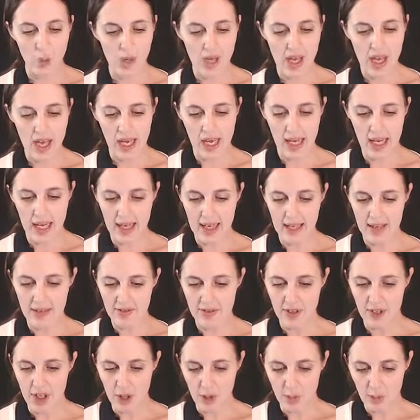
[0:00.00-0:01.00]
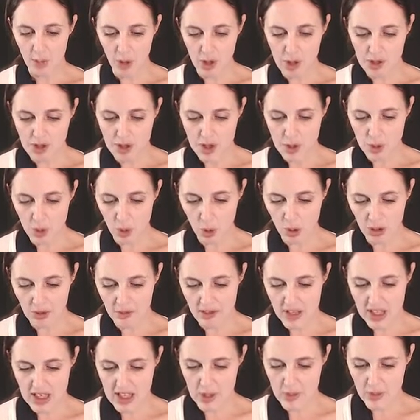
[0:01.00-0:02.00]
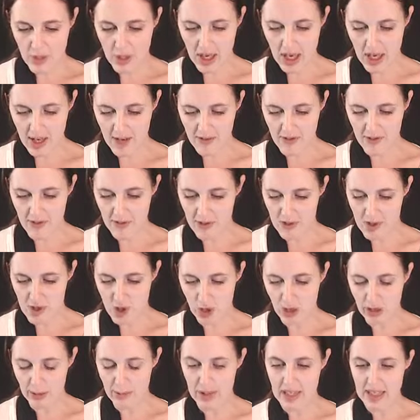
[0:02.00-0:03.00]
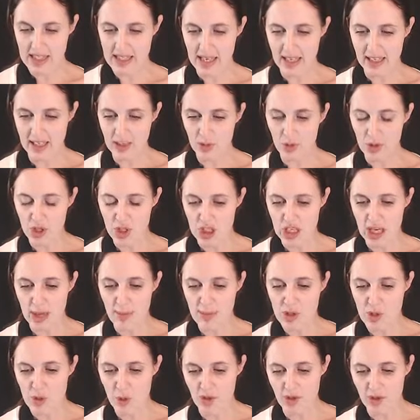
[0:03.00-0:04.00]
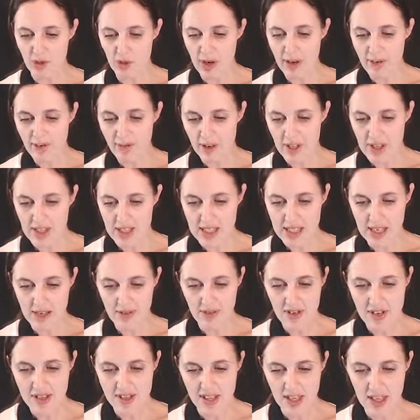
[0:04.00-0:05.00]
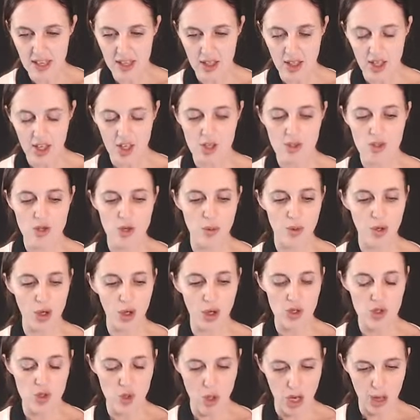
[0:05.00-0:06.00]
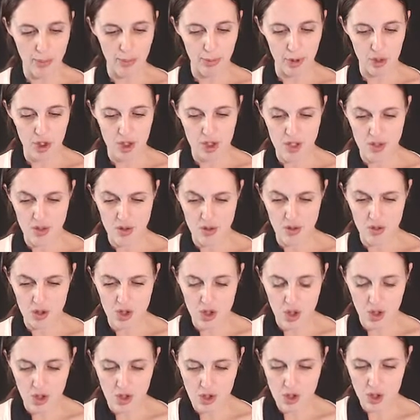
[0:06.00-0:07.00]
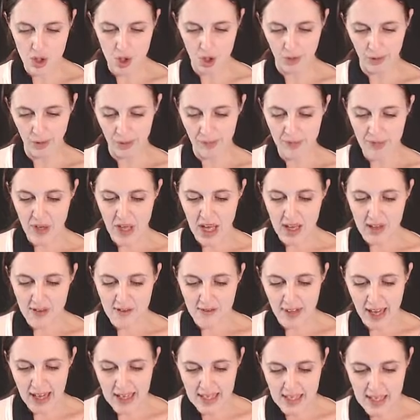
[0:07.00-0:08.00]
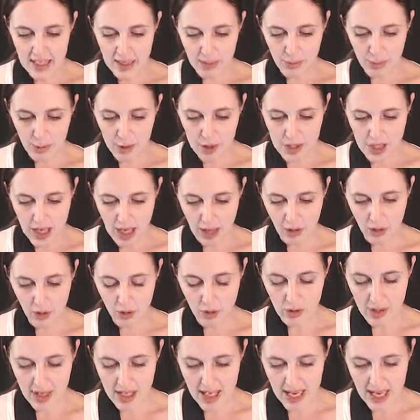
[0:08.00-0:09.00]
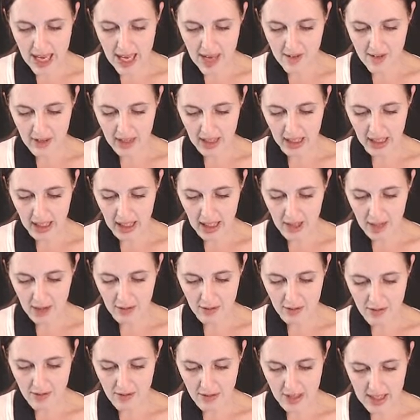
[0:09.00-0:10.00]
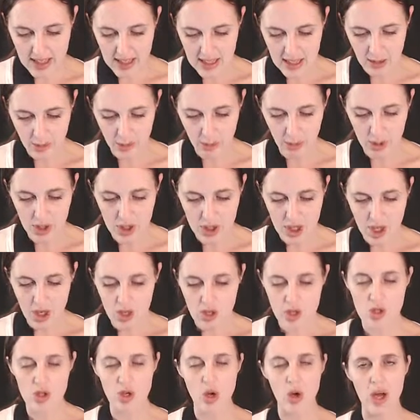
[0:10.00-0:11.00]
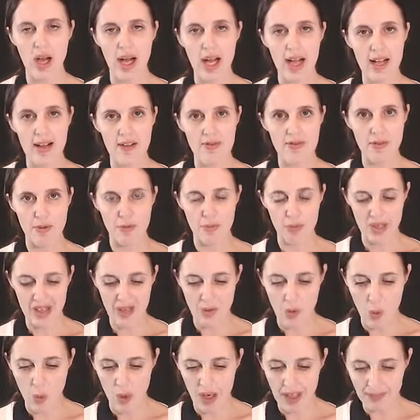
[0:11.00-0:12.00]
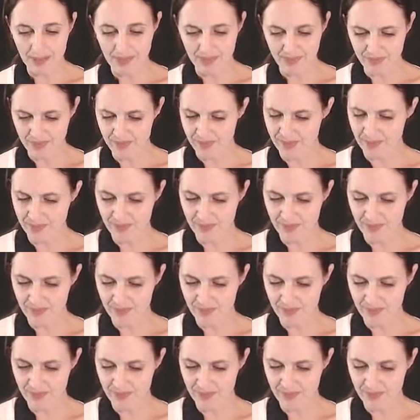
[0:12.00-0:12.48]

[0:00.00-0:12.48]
We have posted all of these. We have told them exactly which numbers. We've referenced everything. So we go to our purchases returns journal. VAT input, I already have an account for VAT input. So I have B1.